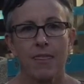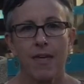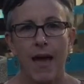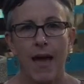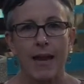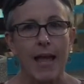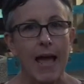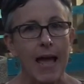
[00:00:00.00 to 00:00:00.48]

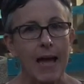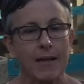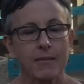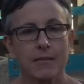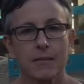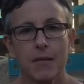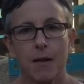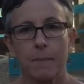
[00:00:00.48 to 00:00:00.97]
that
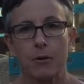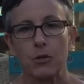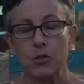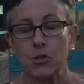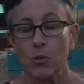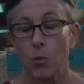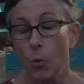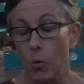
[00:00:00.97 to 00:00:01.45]
as a
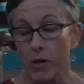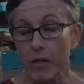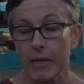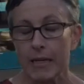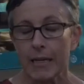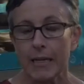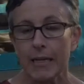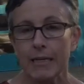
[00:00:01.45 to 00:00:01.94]
person
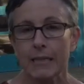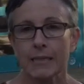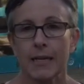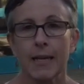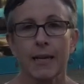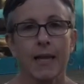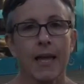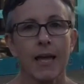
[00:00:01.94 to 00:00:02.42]
working in
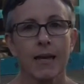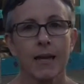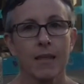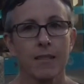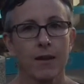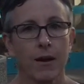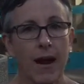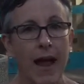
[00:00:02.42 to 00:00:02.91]
Santa
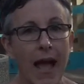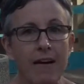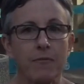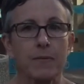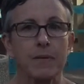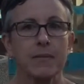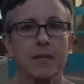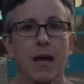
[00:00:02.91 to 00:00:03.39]
Ana, there
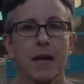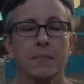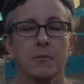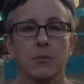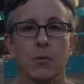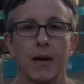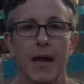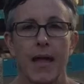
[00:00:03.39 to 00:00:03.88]
have been
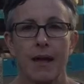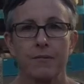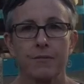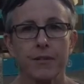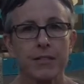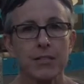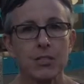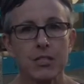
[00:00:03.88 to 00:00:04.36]
times where I
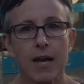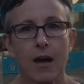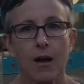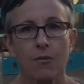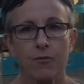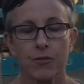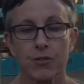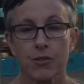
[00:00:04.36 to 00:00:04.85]
have reached
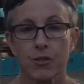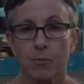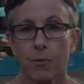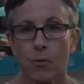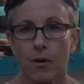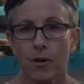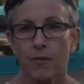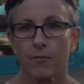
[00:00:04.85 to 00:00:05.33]
out for
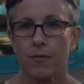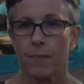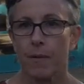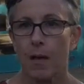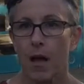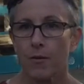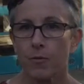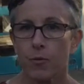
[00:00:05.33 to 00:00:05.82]
support
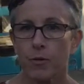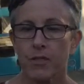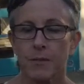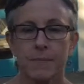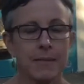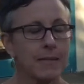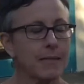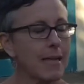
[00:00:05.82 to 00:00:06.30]
from law
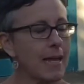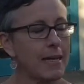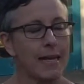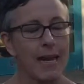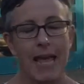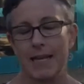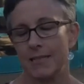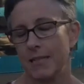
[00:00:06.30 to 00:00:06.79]
enforcement and
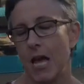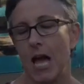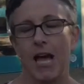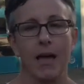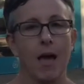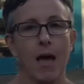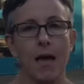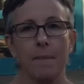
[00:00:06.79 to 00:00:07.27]
it has
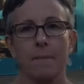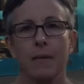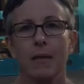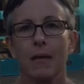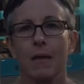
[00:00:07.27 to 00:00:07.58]
not come.